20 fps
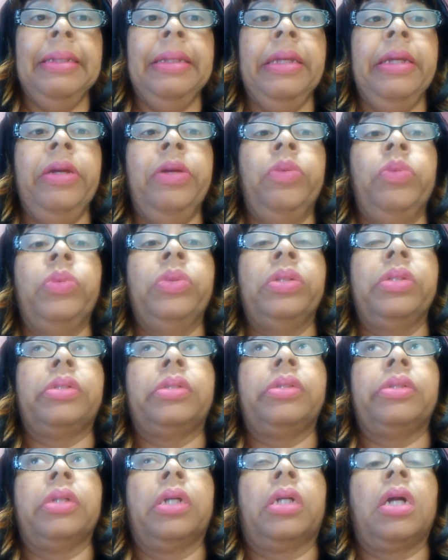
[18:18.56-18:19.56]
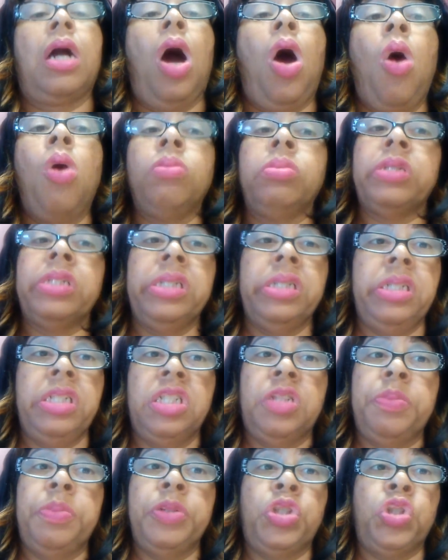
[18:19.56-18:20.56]
It was the
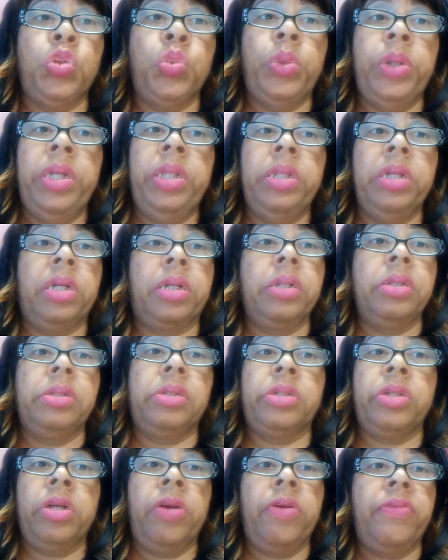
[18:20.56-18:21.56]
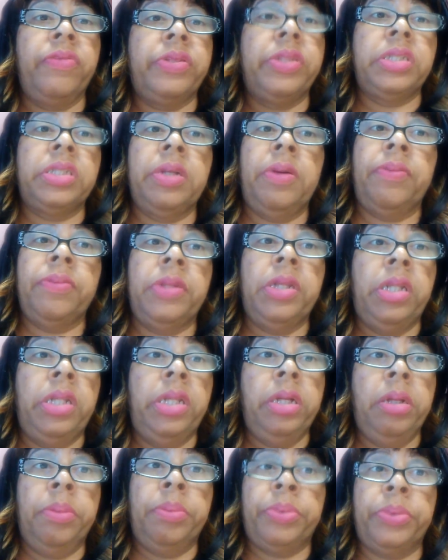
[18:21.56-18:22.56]
coziness between the conservatives and the
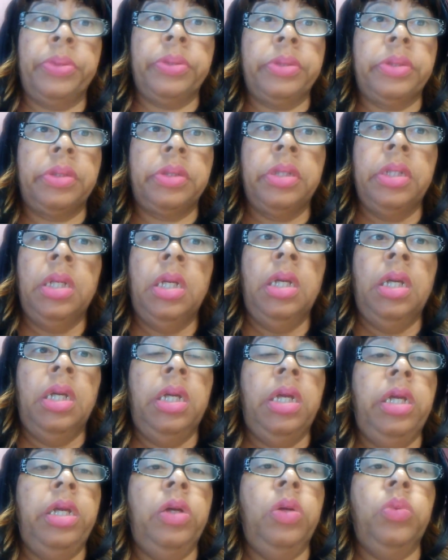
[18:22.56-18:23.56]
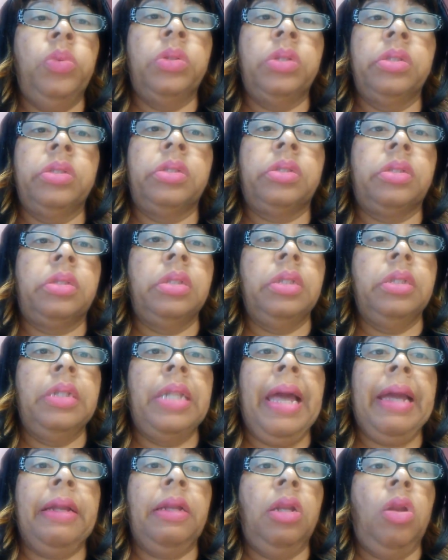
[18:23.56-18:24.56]
liberals. It was
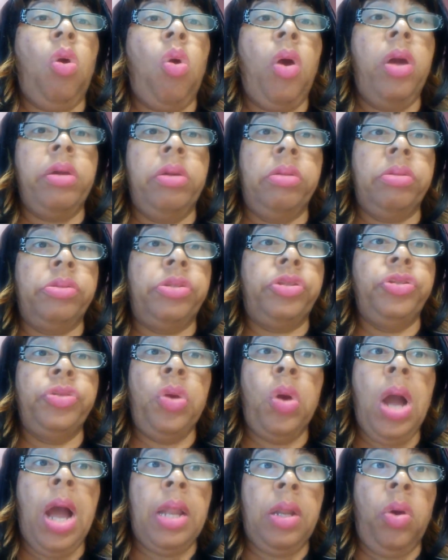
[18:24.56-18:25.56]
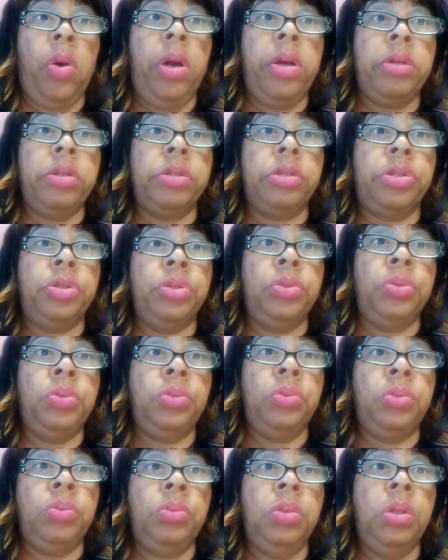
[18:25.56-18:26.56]
like lawyers. You know how lawyers
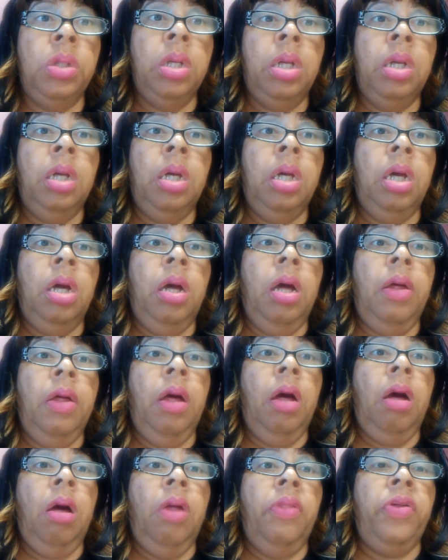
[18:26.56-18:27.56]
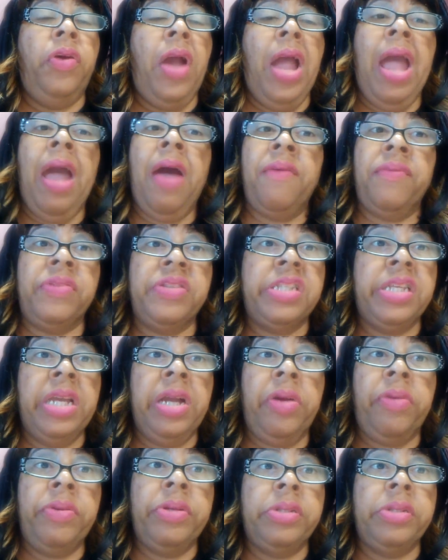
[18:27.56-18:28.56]
do their
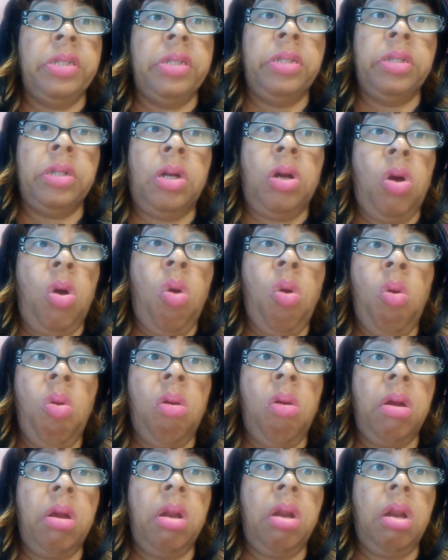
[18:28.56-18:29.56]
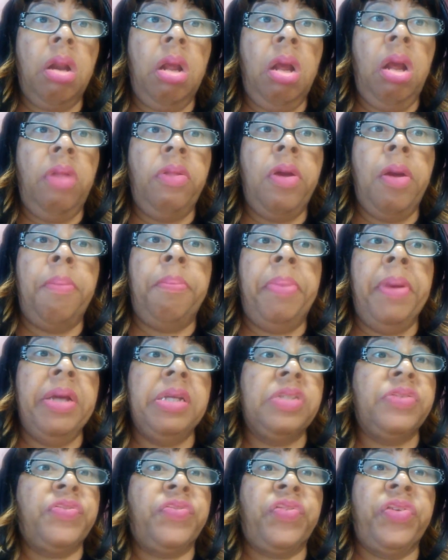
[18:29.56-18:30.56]
adversaries in the court and their
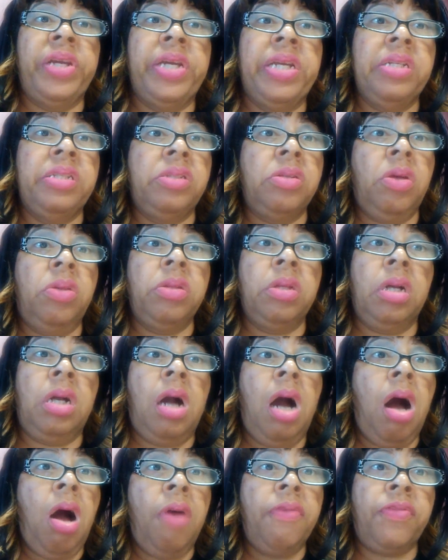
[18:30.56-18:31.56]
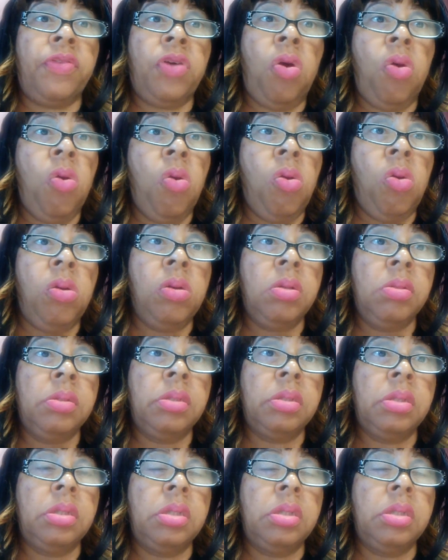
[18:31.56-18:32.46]
best friends on the golf court,